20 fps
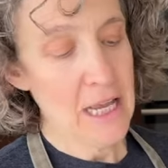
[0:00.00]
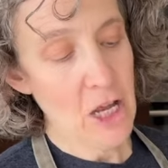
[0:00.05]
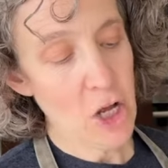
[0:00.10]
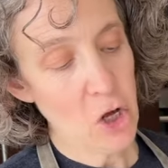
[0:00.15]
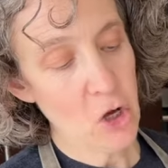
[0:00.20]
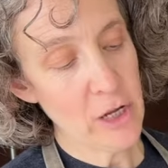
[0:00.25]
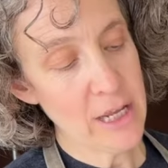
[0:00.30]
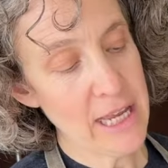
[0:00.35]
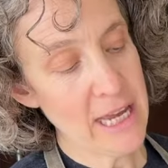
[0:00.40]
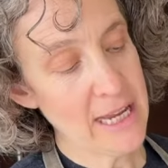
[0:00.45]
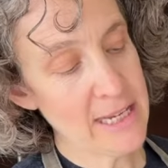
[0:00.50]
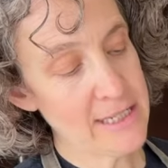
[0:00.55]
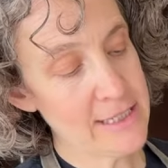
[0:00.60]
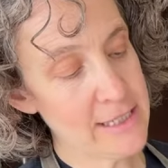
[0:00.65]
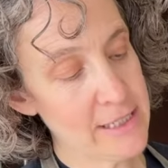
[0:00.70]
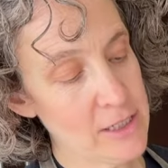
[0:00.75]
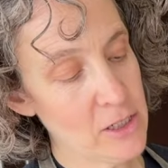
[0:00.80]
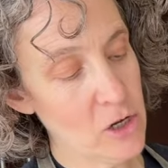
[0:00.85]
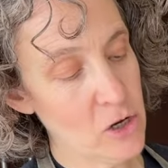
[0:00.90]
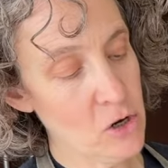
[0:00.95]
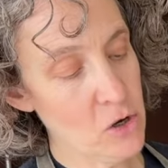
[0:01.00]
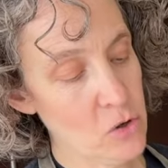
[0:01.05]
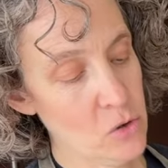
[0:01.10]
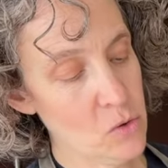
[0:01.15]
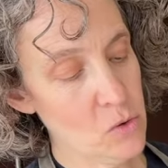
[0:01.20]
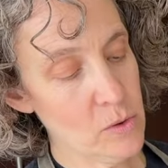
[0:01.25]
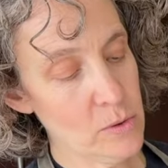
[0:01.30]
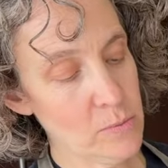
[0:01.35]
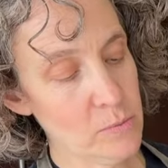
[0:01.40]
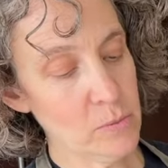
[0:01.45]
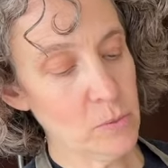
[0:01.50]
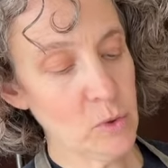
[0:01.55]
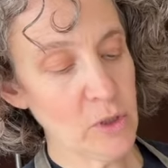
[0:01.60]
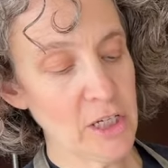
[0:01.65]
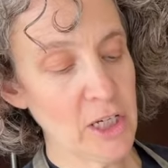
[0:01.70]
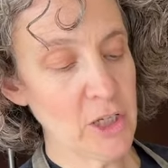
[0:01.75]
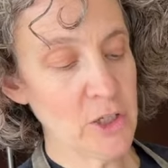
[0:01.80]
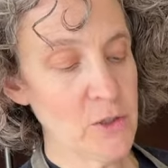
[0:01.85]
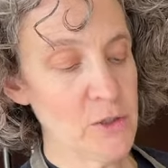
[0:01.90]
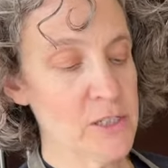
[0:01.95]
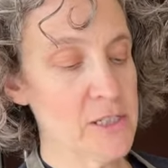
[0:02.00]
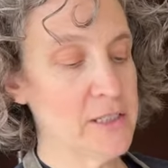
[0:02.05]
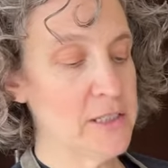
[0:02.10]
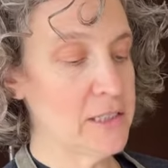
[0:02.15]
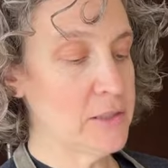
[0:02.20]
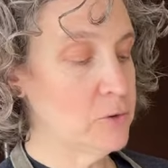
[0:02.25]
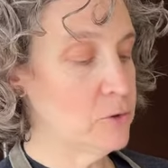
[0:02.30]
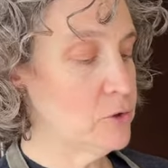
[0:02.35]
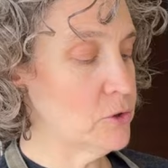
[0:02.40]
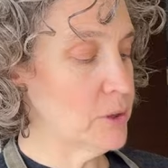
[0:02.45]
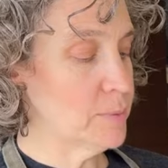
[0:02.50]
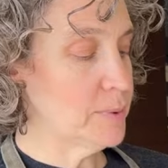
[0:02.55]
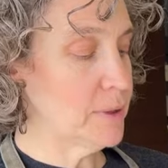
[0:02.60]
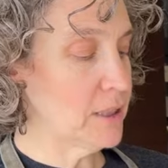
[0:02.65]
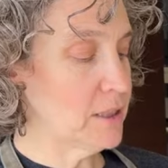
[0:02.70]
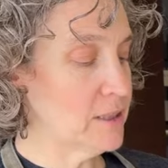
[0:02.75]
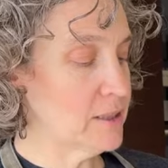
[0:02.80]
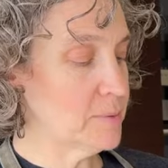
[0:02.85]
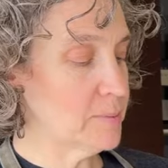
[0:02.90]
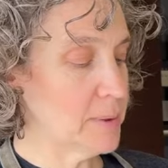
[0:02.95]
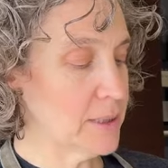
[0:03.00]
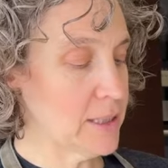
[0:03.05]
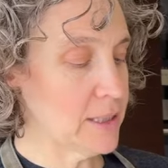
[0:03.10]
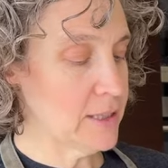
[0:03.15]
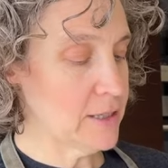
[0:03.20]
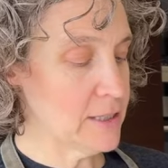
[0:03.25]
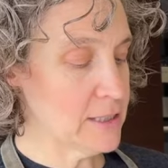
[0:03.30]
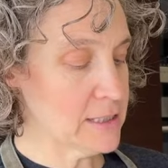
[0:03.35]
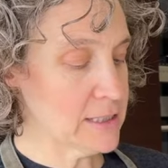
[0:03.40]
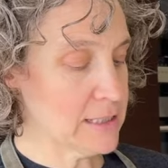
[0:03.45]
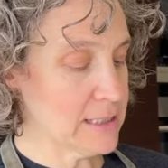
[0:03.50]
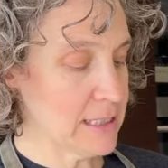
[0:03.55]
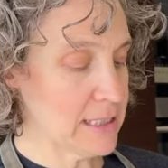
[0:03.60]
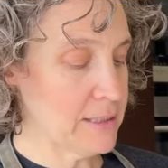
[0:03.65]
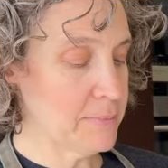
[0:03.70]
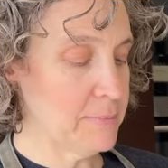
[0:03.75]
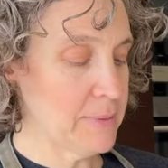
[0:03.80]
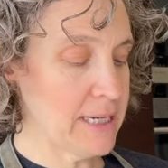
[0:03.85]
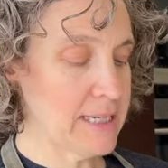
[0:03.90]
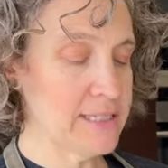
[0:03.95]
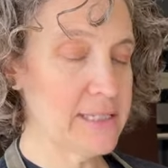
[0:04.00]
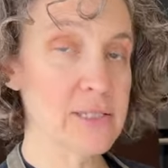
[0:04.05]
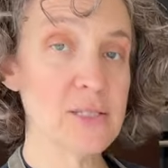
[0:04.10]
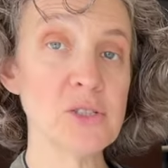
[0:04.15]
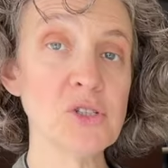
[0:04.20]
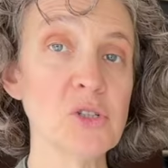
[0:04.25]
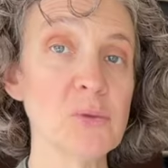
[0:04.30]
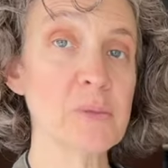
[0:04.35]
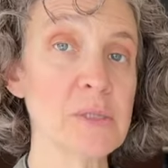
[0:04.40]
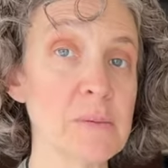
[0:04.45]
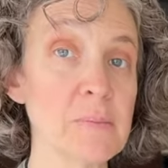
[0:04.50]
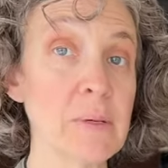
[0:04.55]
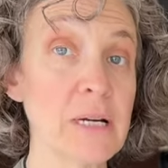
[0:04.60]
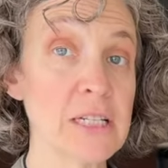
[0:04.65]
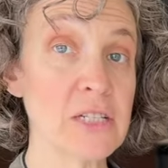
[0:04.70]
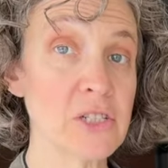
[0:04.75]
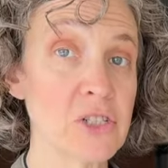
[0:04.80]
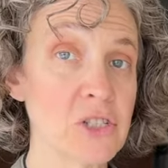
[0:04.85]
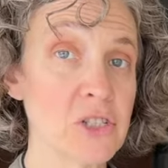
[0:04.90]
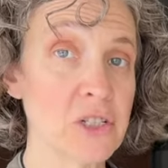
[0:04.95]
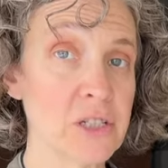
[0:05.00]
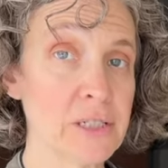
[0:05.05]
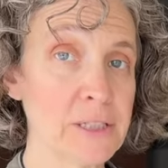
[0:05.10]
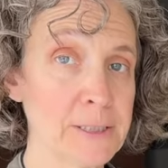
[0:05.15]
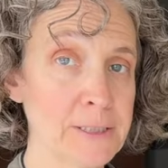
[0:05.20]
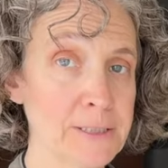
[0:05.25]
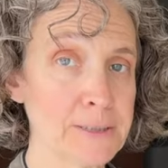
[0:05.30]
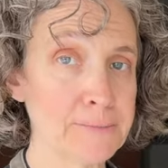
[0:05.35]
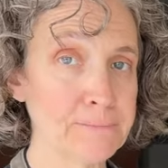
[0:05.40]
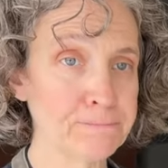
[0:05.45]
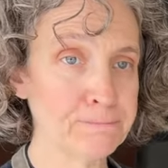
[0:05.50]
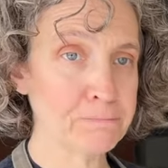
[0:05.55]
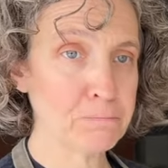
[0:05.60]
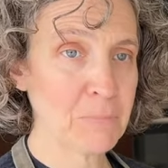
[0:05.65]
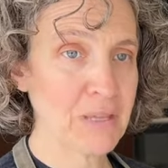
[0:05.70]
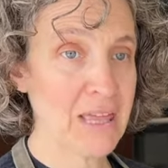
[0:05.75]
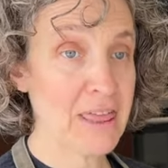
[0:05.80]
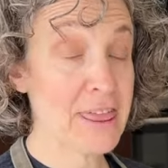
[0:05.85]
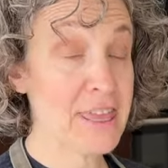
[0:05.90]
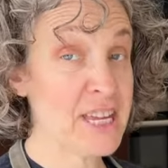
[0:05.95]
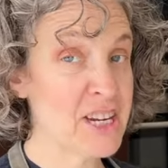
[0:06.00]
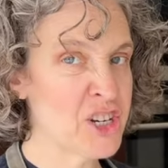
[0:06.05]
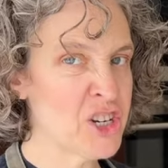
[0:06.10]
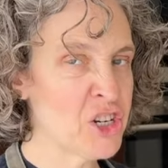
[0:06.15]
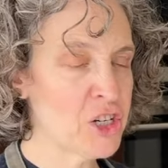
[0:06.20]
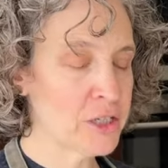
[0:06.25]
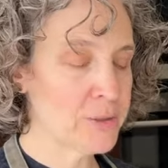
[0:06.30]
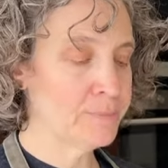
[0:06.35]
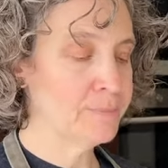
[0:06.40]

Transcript: Okay, so we are using the NutriBullet because it makes the soups much thinner.